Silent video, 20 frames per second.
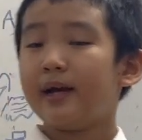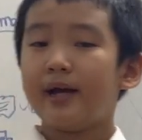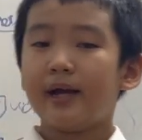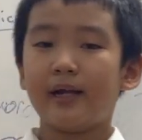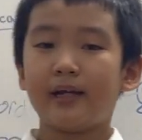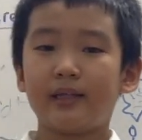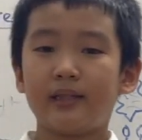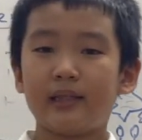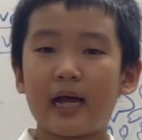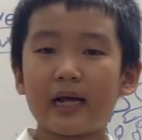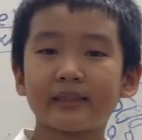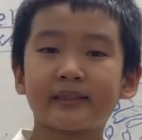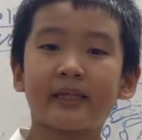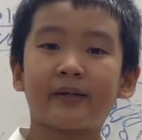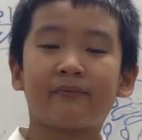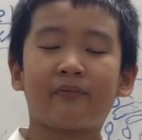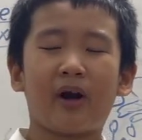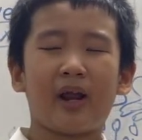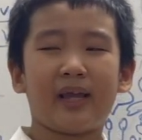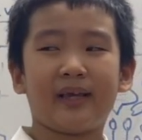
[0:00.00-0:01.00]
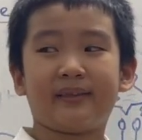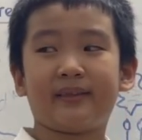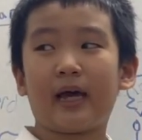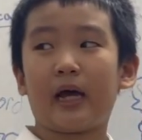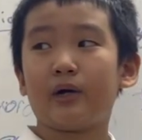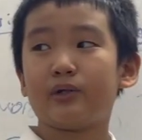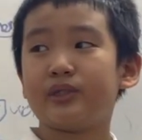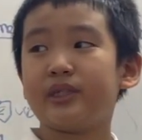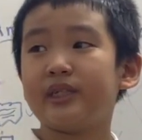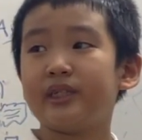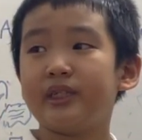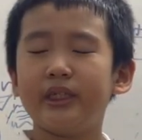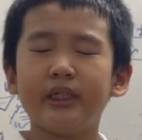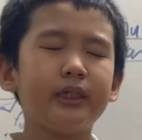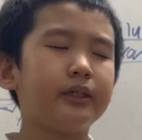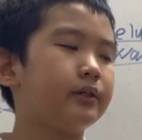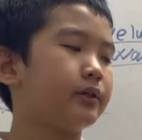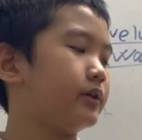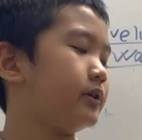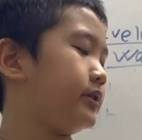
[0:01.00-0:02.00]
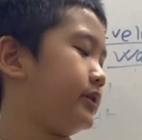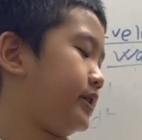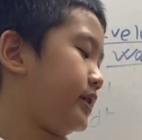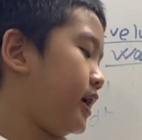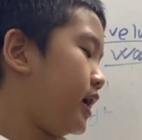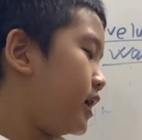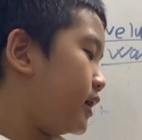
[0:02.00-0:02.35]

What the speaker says: it lasted for 8,000 years.